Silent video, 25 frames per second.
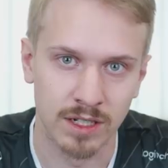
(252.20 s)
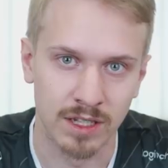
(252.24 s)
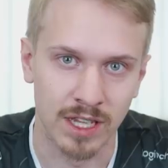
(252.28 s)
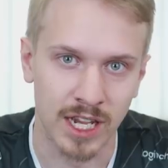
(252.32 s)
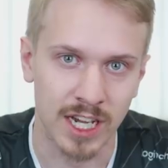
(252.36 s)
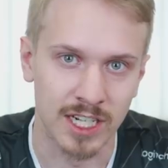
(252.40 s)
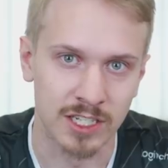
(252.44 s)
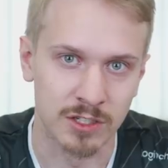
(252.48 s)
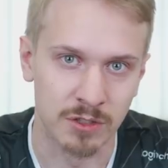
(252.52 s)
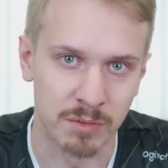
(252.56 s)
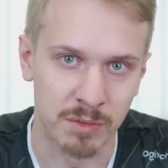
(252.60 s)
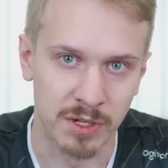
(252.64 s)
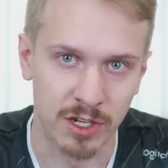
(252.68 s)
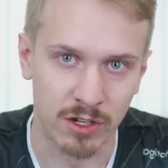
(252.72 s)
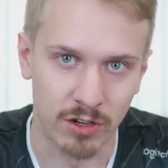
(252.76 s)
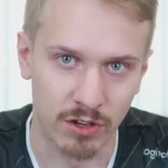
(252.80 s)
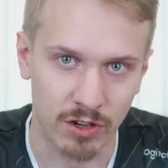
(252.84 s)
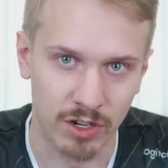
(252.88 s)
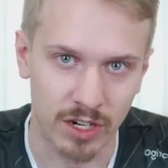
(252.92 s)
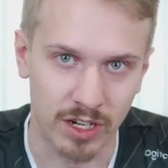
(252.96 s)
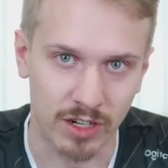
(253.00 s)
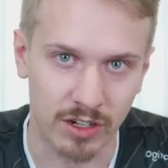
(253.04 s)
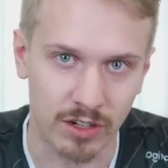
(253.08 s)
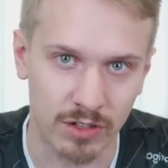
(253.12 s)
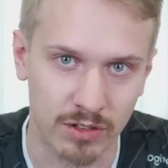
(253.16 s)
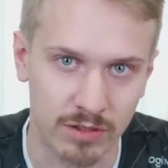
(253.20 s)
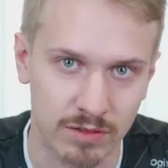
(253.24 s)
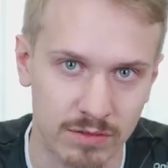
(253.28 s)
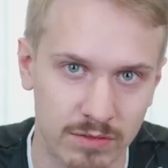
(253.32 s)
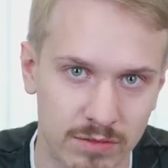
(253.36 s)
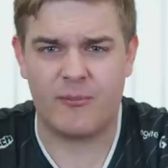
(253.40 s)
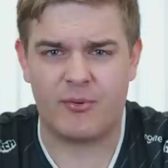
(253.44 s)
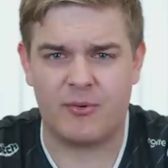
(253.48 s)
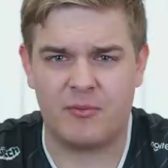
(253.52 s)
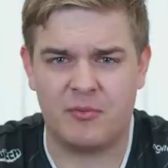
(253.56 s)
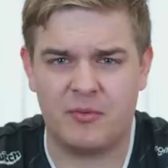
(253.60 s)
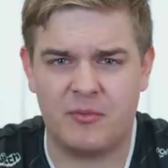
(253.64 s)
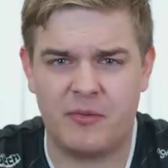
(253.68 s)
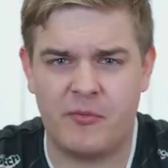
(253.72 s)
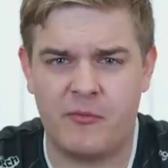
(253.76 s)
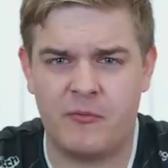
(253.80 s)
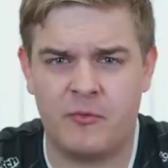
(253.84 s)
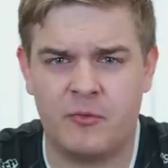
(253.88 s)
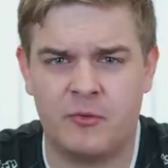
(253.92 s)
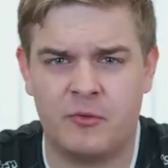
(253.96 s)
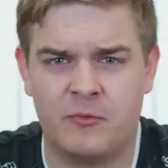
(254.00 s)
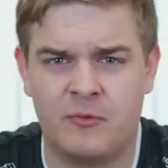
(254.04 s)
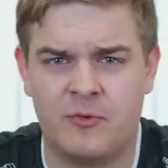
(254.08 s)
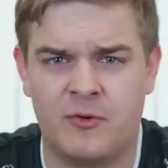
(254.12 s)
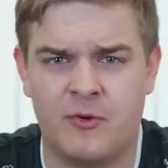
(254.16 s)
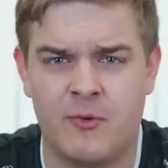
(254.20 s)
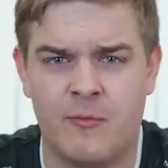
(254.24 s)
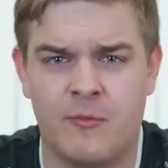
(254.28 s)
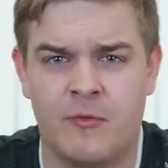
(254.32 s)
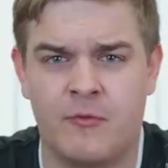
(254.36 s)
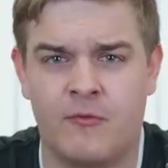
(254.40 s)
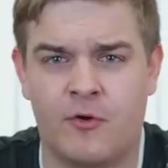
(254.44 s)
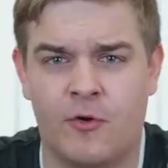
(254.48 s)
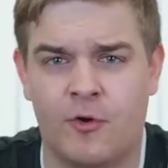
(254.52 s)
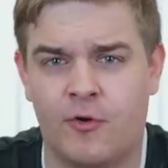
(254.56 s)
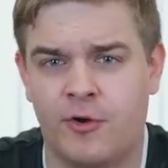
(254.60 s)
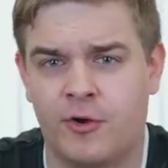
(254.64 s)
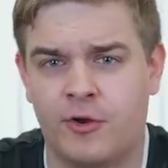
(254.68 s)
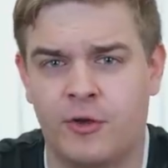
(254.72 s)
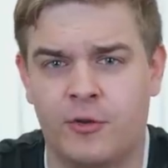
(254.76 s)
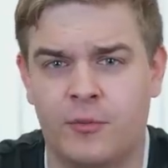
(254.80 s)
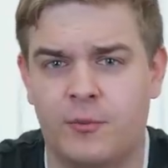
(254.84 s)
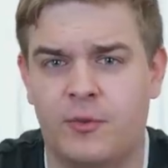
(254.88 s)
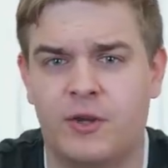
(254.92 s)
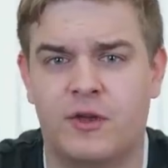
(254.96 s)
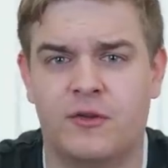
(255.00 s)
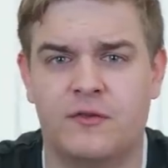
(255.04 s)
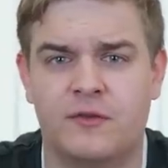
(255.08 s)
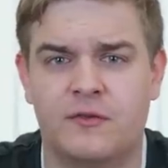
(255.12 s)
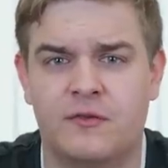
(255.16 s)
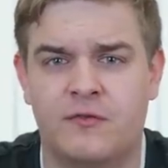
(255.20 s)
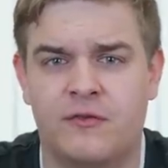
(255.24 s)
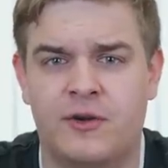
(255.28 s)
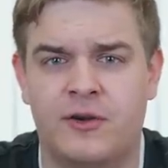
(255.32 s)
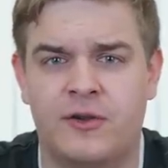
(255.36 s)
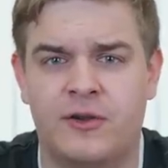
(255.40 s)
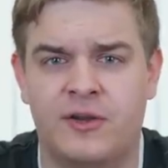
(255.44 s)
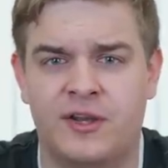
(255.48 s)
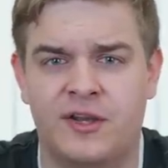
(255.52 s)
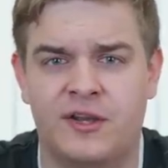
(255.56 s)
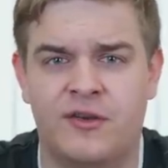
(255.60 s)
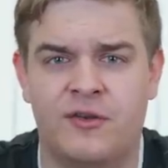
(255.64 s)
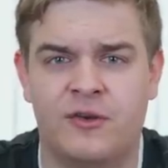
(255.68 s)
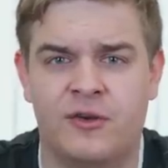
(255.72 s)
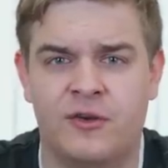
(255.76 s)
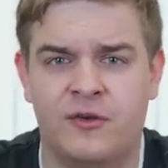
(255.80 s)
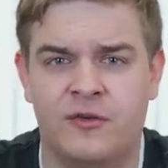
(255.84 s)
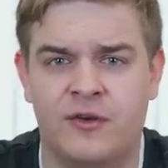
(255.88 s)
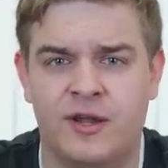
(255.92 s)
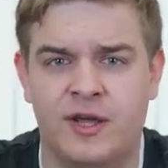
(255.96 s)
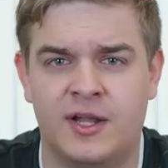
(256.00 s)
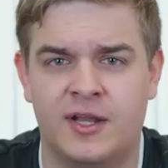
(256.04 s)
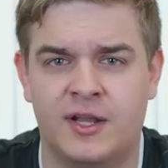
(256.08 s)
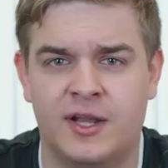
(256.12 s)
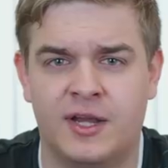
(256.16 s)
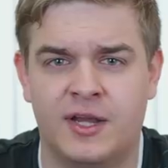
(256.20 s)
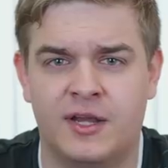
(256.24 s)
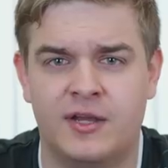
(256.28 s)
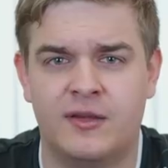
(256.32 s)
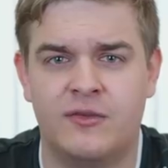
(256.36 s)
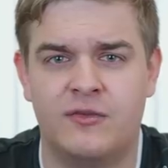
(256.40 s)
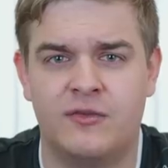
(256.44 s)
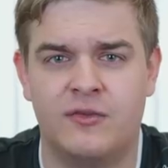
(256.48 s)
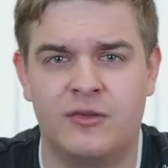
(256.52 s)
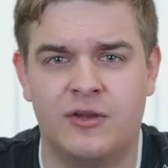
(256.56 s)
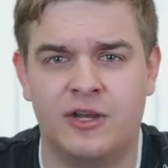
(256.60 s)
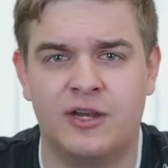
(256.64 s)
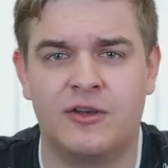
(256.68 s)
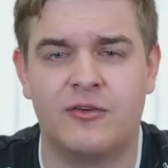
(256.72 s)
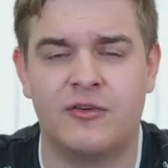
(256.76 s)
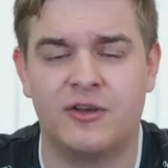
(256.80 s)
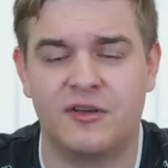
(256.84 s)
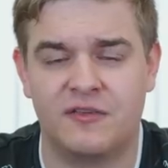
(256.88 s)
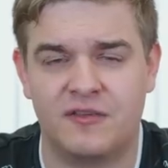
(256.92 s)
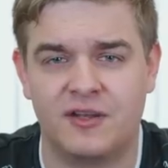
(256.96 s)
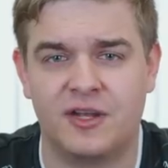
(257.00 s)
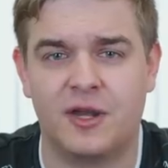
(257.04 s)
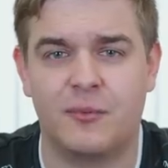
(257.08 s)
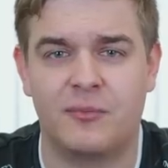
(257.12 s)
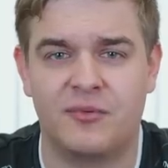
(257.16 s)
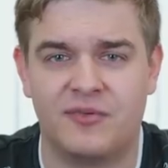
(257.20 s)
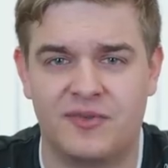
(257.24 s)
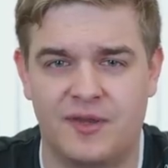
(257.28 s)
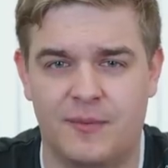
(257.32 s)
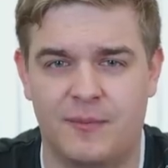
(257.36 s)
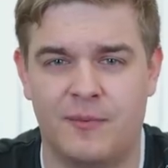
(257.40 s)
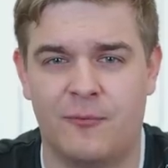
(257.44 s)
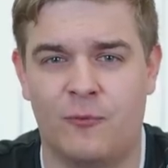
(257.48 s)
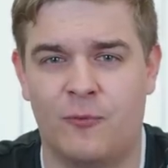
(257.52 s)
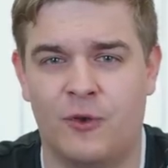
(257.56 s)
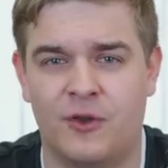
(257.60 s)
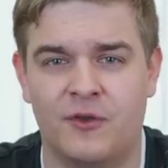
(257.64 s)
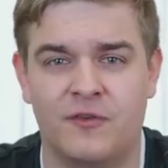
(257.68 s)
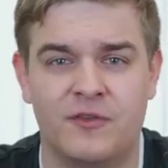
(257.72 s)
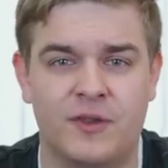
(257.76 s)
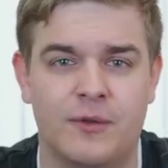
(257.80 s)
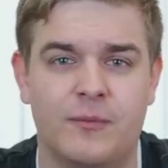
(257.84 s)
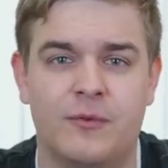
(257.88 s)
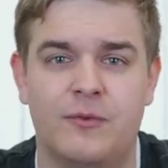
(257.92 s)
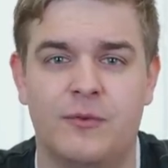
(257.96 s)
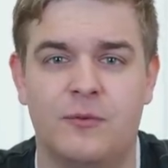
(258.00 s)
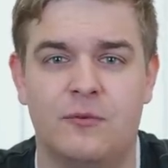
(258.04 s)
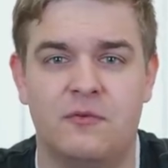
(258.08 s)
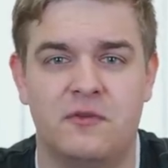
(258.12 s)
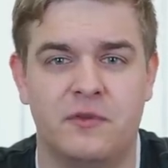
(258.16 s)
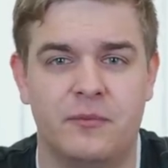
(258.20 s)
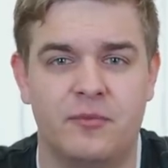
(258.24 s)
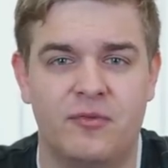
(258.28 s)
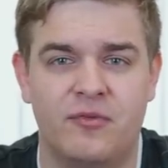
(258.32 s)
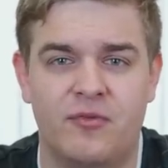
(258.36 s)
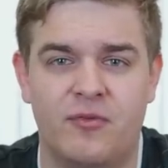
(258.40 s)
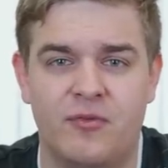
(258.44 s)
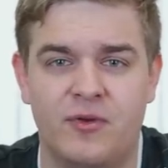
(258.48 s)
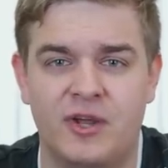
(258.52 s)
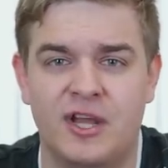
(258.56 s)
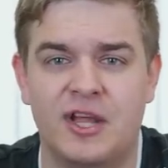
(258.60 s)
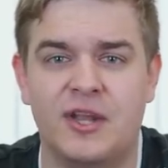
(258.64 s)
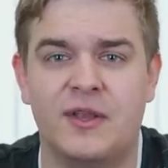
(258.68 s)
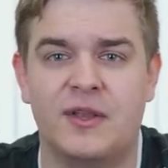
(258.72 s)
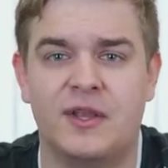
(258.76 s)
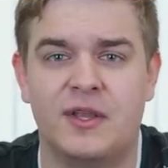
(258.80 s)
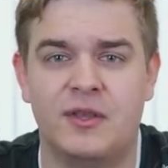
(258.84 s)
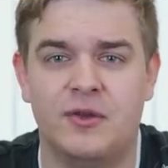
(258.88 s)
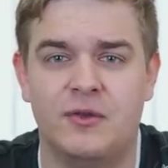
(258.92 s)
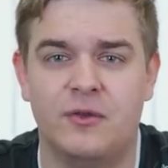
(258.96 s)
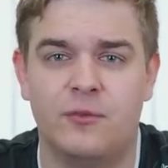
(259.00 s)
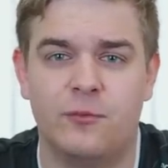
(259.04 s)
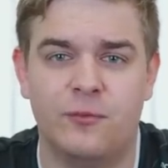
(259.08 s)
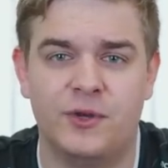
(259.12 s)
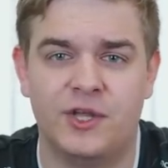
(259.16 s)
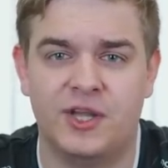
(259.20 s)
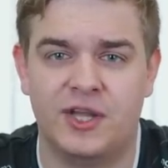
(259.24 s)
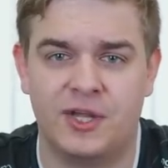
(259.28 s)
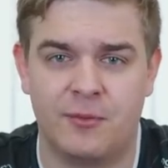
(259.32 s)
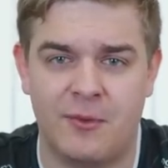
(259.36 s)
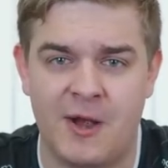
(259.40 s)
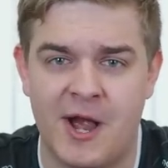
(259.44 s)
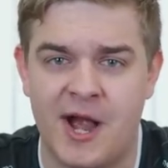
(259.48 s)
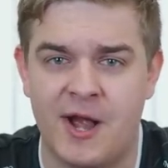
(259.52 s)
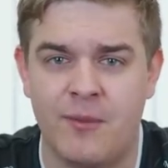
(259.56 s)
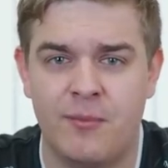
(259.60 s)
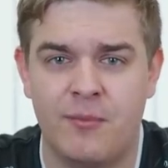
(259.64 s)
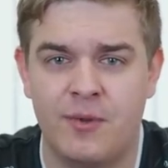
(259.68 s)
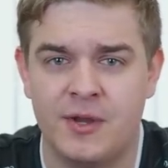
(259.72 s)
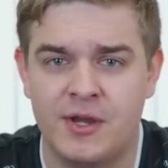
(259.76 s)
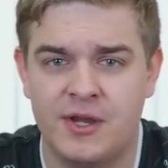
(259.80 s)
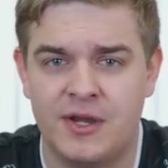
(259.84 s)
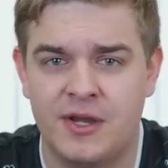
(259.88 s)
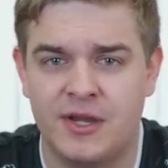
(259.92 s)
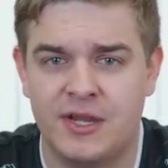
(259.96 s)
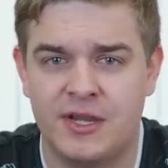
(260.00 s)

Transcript: It has to be Oregon. Probably would remove Oregon because it's very linear and like you literally set up step one, step two, step three and then you win the map.